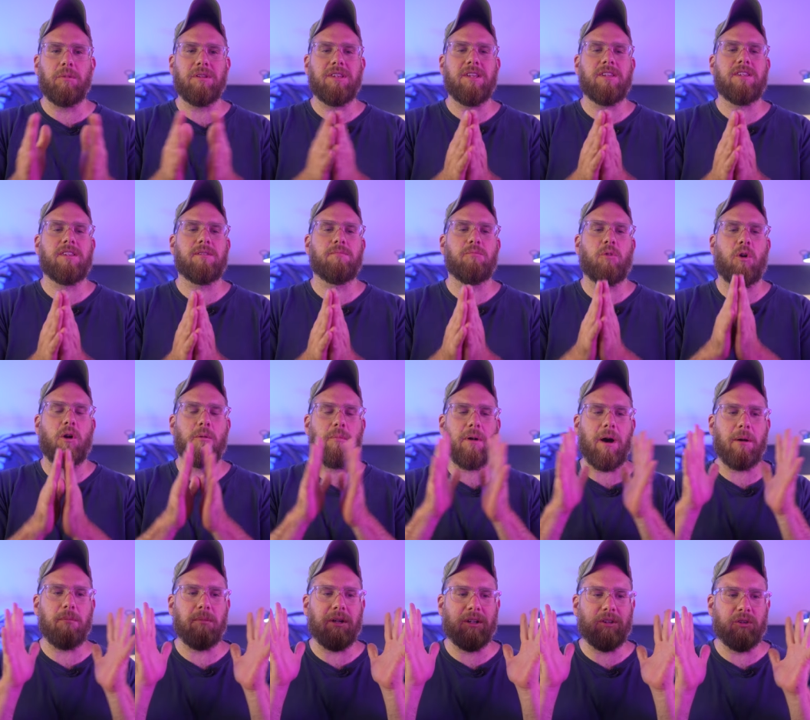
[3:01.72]
but this is more
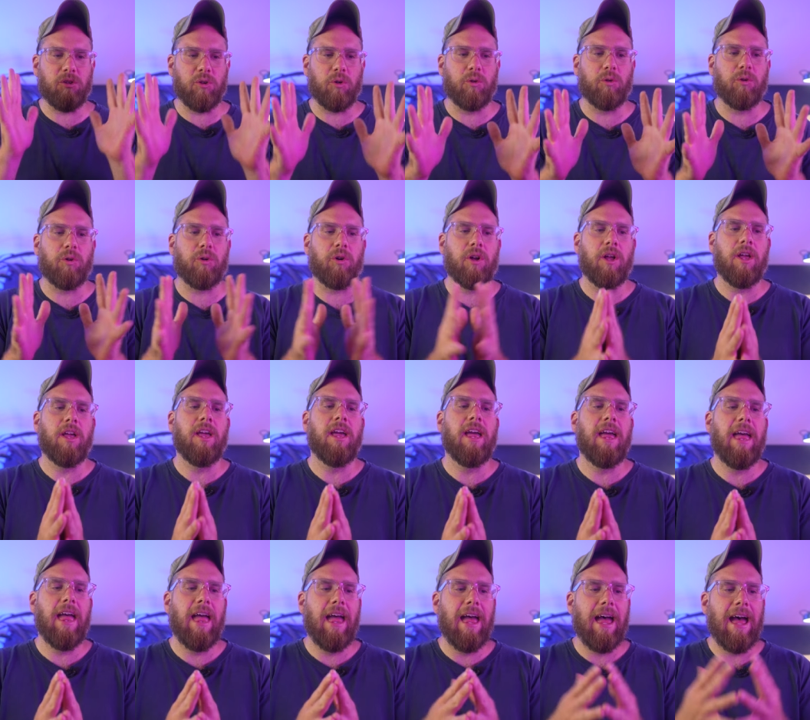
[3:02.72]
about McDougall.
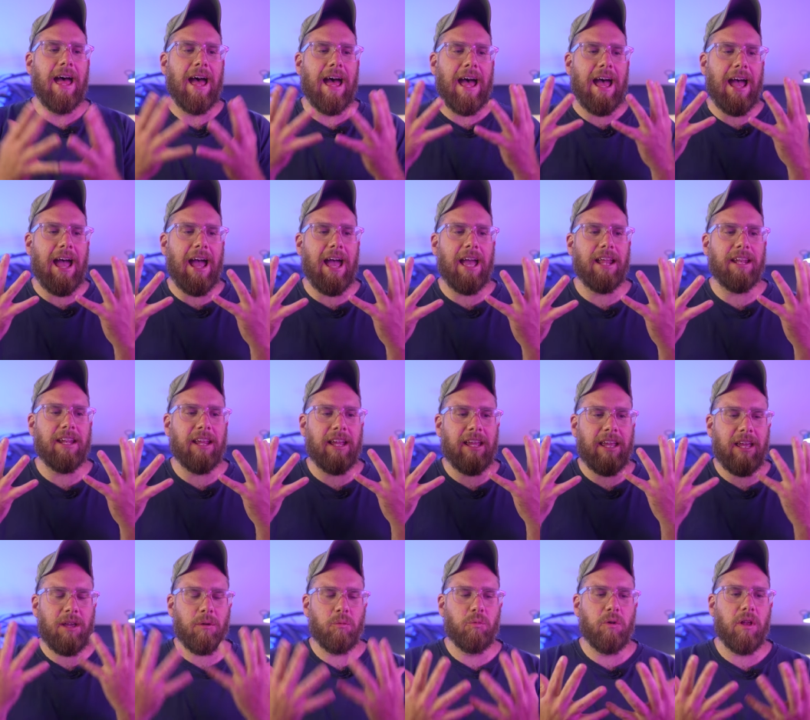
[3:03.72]
And
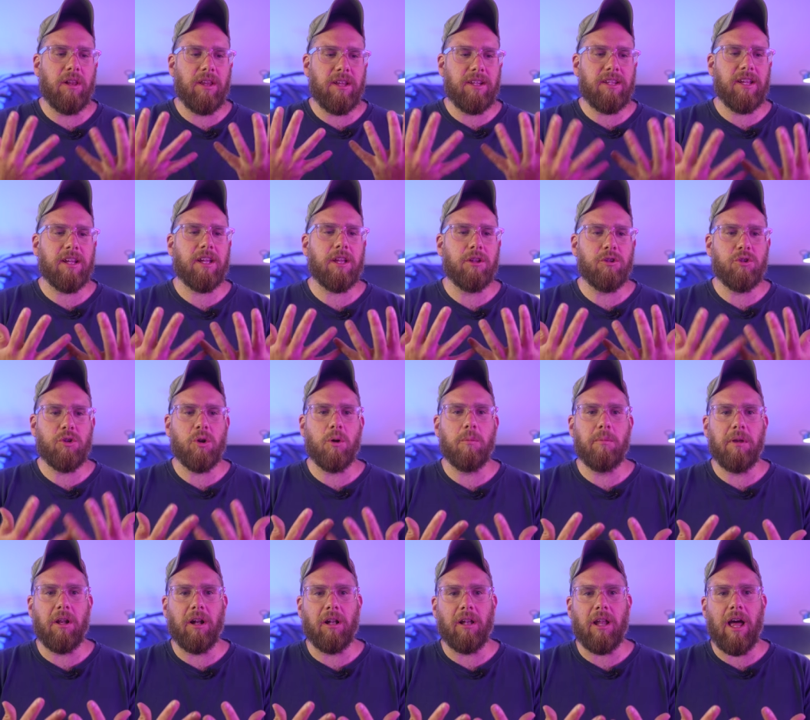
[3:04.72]
he really did
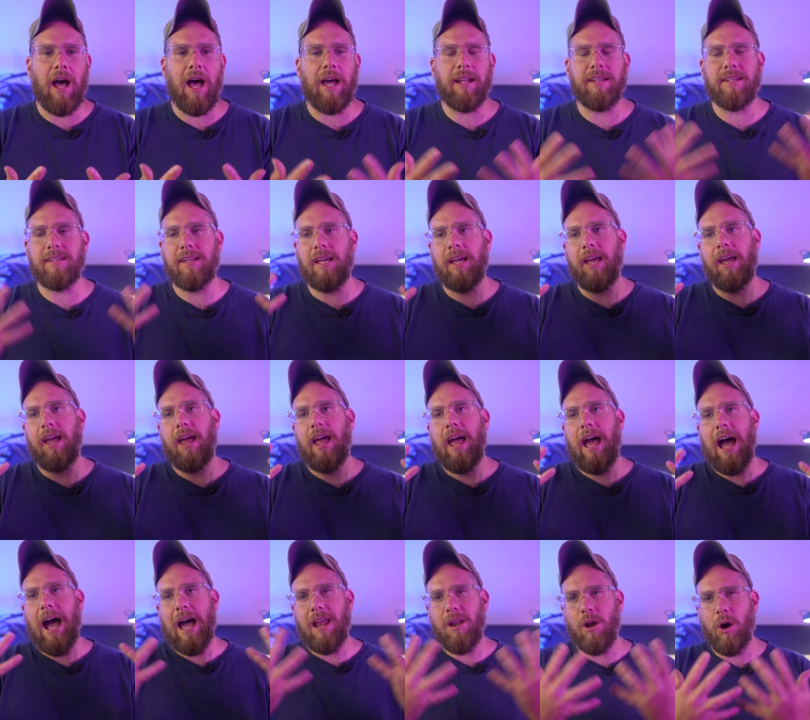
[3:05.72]
contribute a lot.
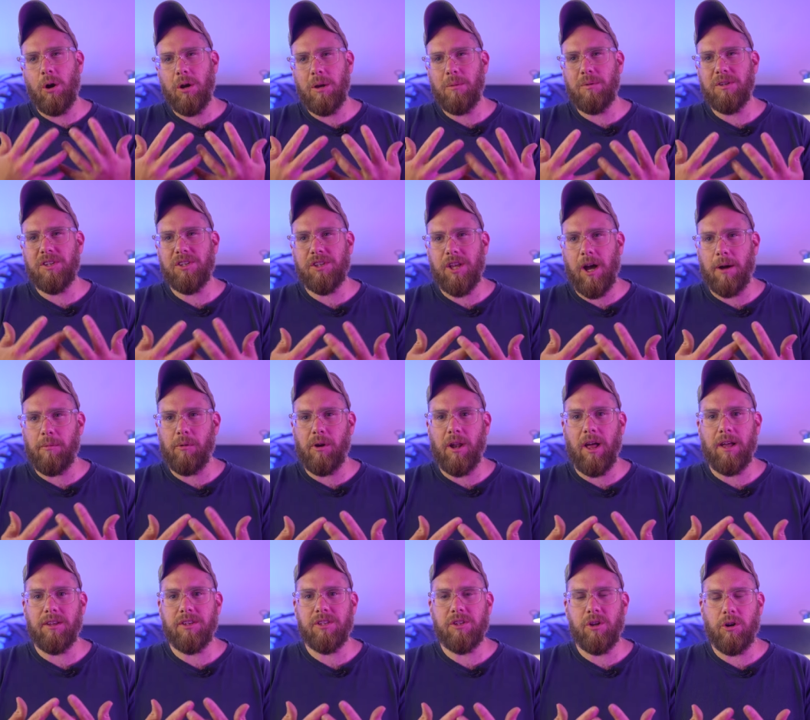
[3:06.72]
I know he was stubborn
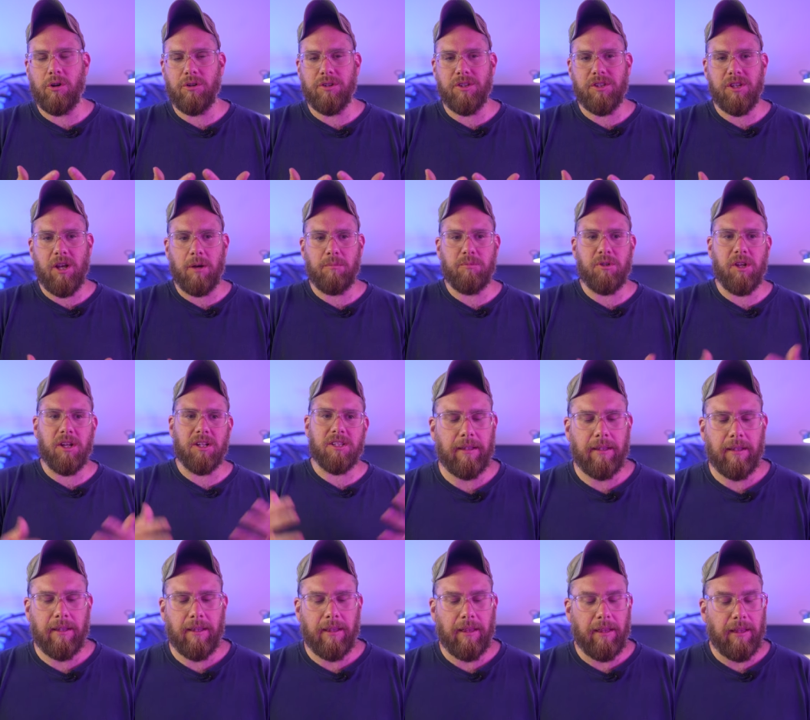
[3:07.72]
on certain subjects.
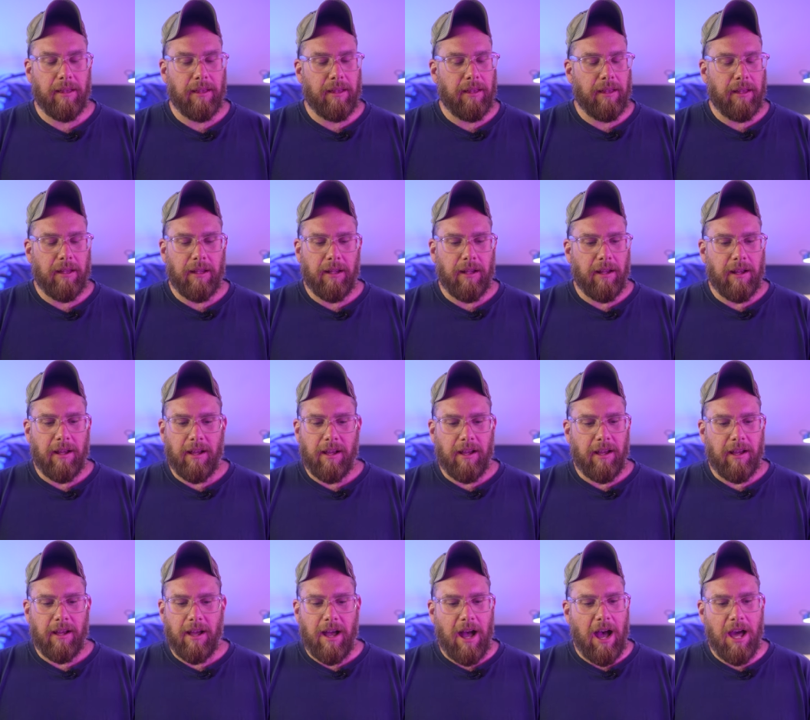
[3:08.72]

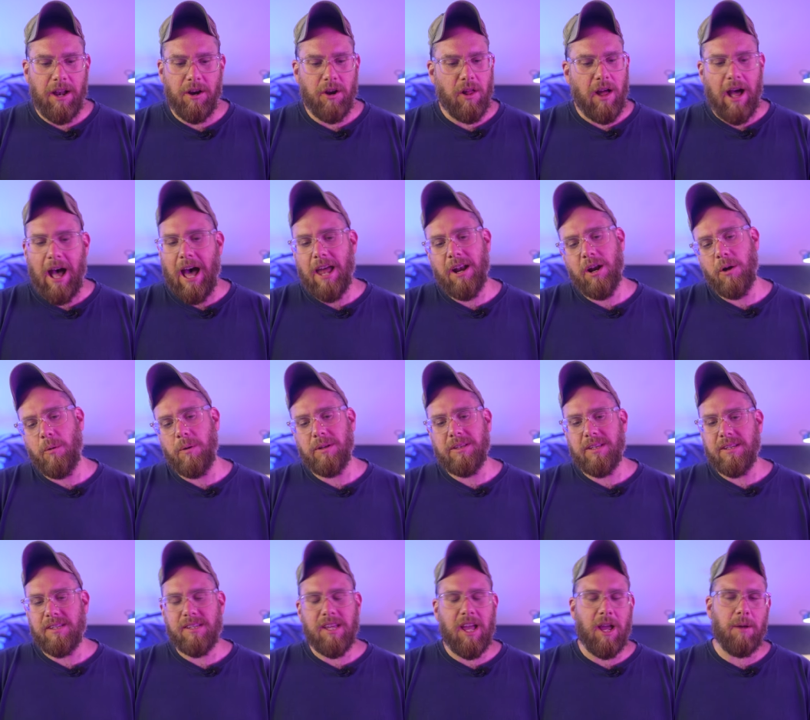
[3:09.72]
I don't know what
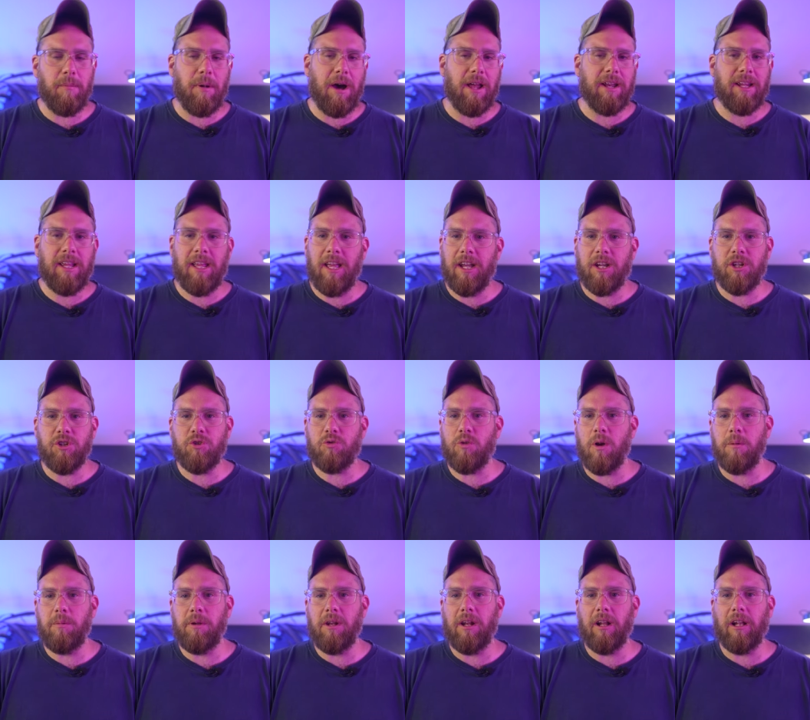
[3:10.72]
to say about it. He
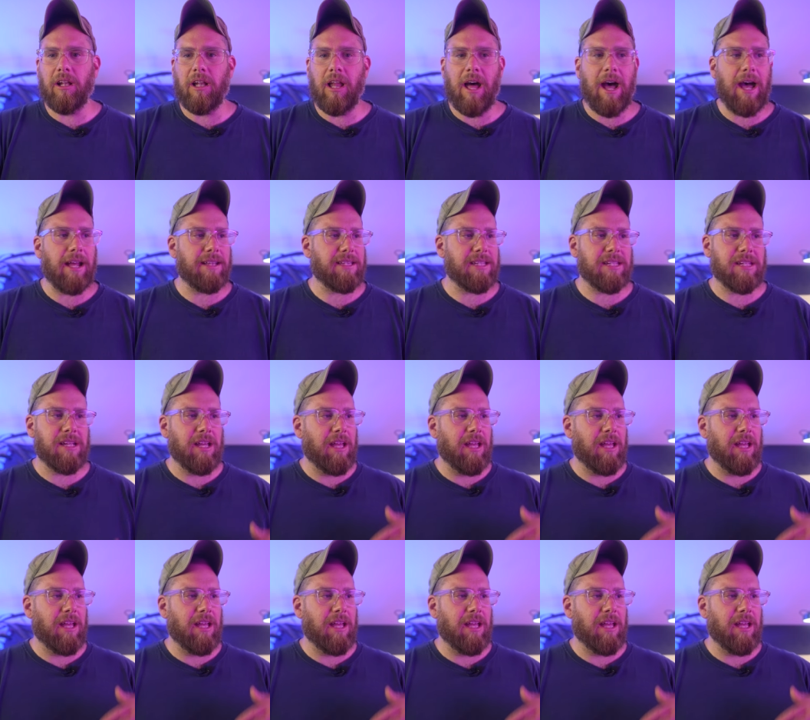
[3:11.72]
contributed a lot.